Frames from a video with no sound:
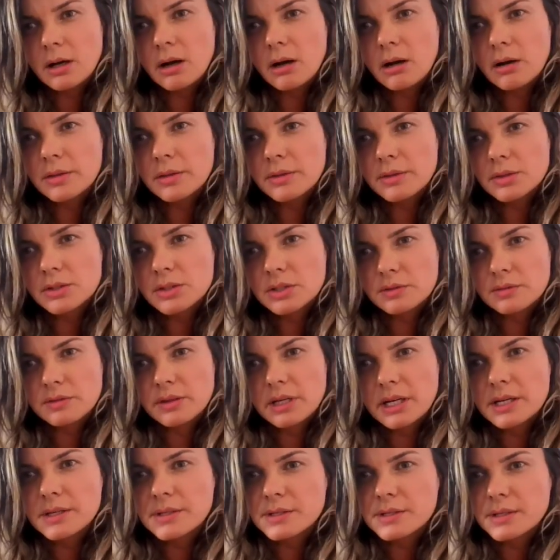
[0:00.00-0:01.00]
All the
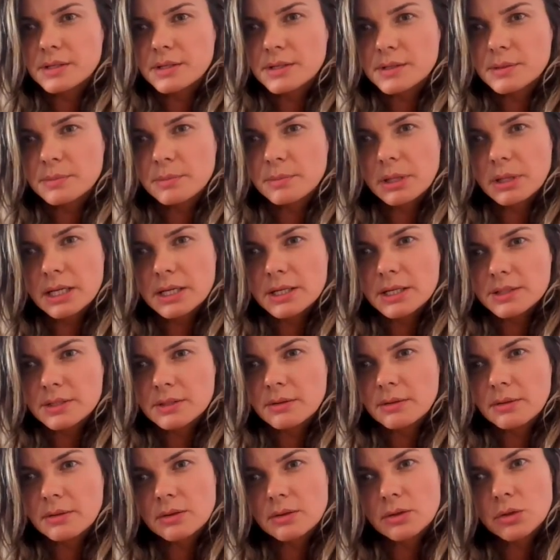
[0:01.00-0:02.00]
devices placed
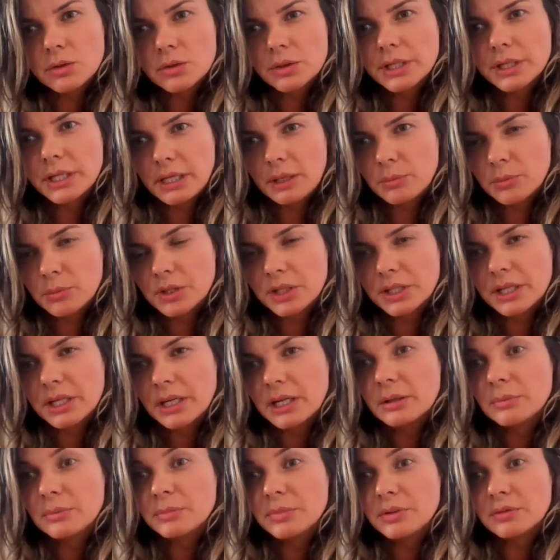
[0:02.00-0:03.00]
in the UK
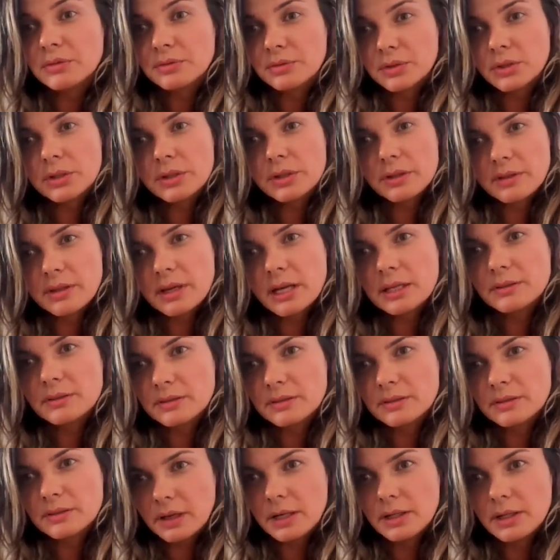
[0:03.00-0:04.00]
market before that
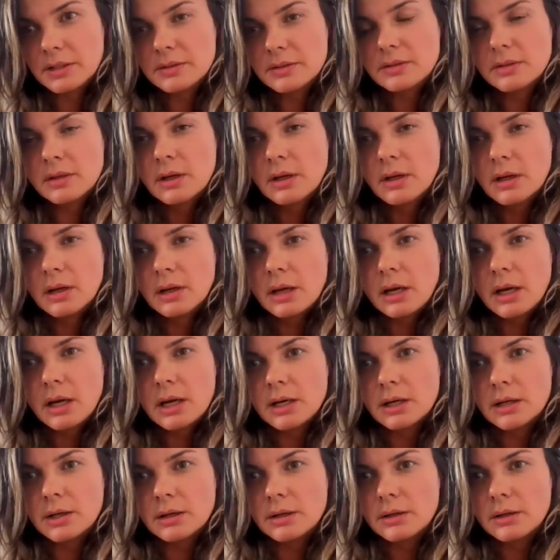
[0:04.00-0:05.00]
date
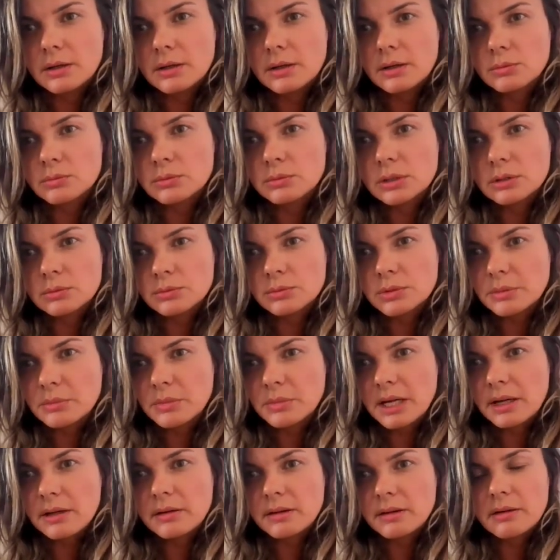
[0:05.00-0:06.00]
will
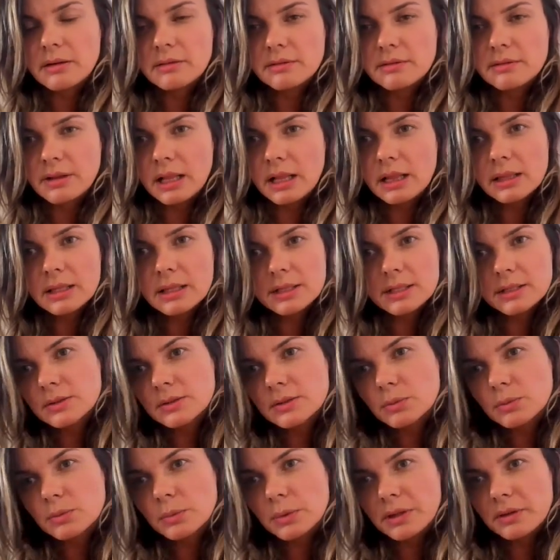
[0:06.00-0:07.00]
remain valid
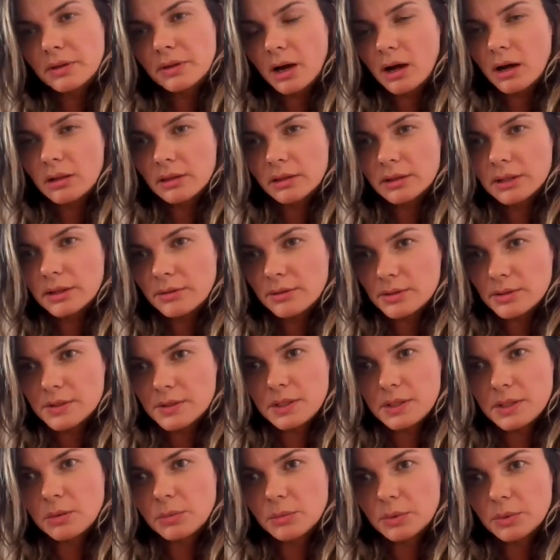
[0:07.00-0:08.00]
with only the
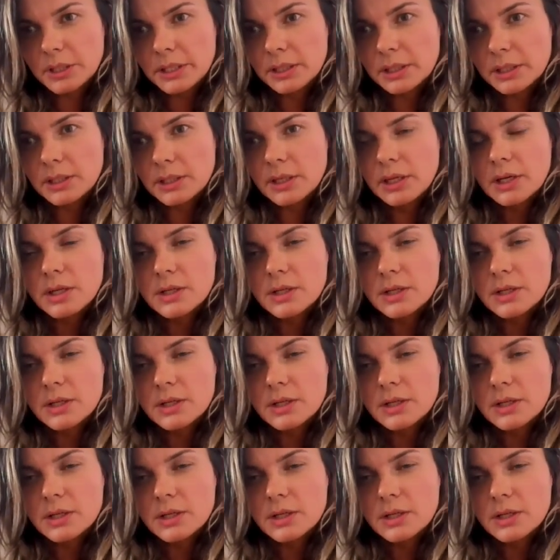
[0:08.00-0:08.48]
CE mark.